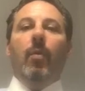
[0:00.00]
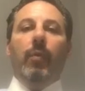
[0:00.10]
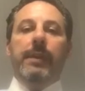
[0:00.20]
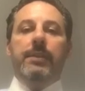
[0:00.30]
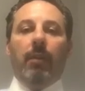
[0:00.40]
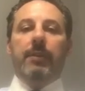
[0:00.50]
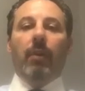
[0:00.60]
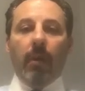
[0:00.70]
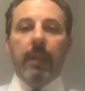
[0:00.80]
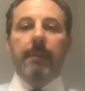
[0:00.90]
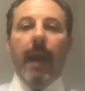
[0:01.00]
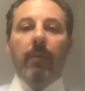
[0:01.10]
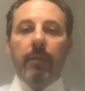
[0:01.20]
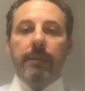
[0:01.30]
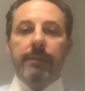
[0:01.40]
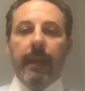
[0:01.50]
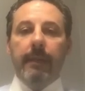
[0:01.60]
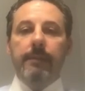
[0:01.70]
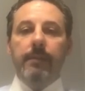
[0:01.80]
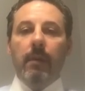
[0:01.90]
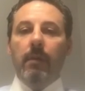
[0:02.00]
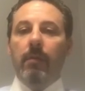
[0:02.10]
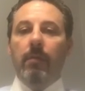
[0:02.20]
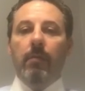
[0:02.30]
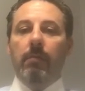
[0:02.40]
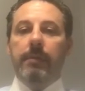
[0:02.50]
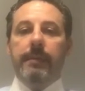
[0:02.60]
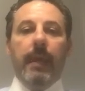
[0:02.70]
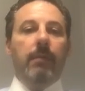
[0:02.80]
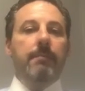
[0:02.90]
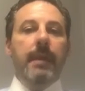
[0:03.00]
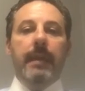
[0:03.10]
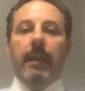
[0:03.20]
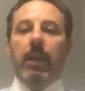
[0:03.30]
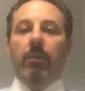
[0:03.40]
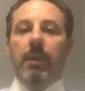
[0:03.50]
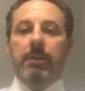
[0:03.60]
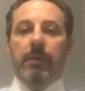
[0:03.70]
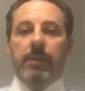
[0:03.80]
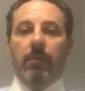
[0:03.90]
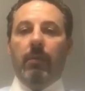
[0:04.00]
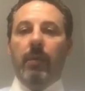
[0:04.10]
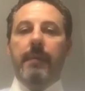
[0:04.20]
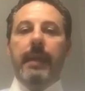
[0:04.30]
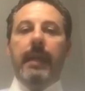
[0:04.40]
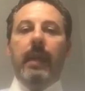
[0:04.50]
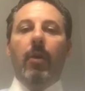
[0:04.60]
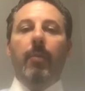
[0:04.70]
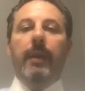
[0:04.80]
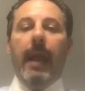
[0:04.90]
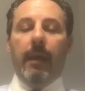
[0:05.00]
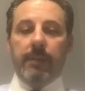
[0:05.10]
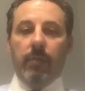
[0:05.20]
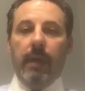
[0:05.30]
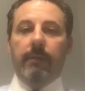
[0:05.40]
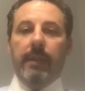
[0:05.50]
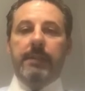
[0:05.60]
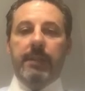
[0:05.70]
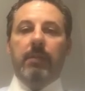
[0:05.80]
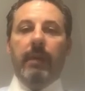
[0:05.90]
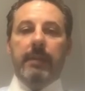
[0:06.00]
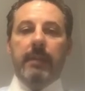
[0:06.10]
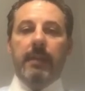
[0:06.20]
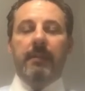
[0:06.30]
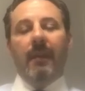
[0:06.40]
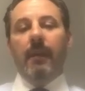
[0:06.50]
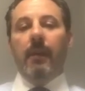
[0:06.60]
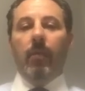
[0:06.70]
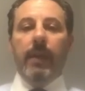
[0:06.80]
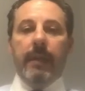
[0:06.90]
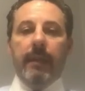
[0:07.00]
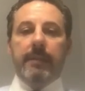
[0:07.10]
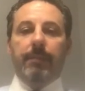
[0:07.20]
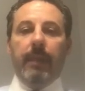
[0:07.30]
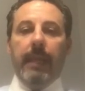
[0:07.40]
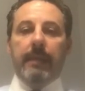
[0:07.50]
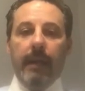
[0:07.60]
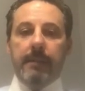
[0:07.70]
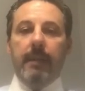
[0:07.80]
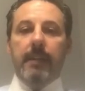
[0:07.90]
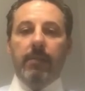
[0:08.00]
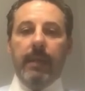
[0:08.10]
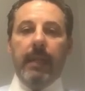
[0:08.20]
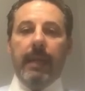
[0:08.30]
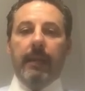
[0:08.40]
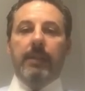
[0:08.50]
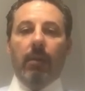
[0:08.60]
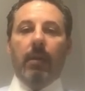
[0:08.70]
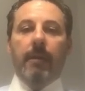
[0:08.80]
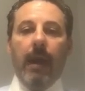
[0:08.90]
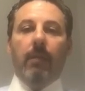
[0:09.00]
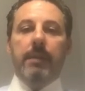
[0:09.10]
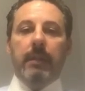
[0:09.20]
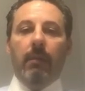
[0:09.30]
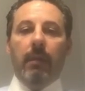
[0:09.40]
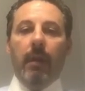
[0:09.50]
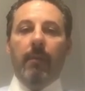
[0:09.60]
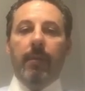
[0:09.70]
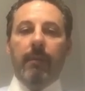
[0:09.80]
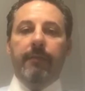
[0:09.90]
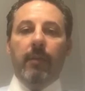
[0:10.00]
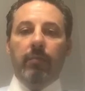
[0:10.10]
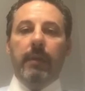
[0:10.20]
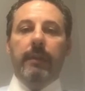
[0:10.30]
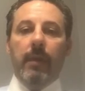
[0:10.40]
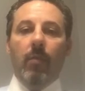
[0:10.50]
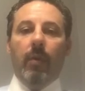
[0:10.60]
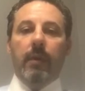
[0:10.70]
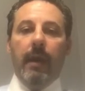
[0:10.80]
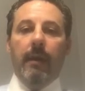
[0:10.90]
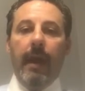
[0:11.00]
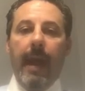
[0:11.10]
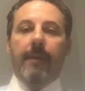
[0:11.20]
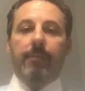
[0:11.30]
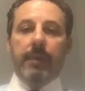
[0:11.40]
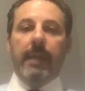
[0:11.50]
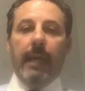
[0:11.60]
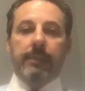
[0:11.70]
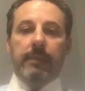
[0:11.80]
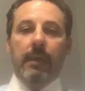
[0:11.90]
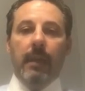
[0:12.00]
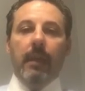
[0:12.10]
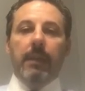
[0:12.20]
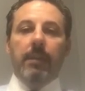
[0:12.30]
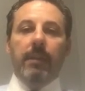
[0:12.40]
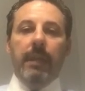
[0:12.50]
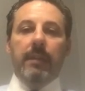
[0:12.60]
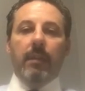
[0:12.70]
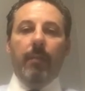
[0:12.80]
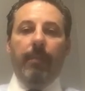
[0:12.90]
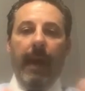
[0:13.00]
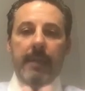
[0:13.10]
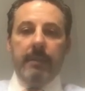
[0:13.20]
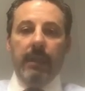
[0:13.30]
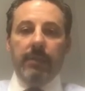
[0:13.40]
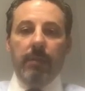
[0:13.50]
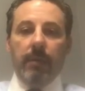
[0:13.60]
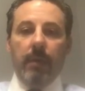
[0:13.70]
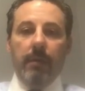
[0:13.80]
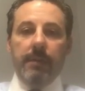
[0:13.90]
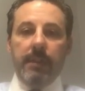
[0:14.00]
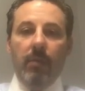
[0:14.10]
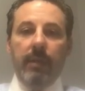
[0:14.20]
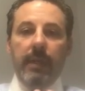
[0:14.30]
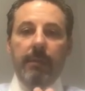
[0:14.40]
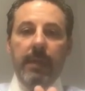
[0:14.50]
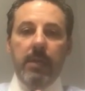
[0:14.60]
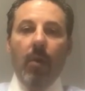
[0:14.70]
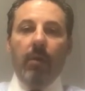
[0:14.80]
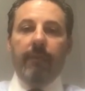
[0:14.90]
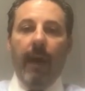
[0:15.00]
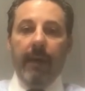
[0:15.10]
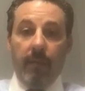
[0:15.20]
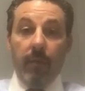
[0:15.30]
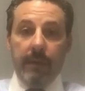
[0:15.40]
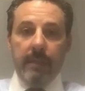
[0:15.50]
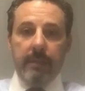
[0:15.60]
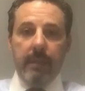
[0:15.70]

we start talking about real estate. So say we meet at a grocery store, we meet at an open house, whatever the situation is, we can explain niceties, we can kind of talk about what's going on. But if you really want to have protection, you need to go past the consumer notice, you need to be notified of what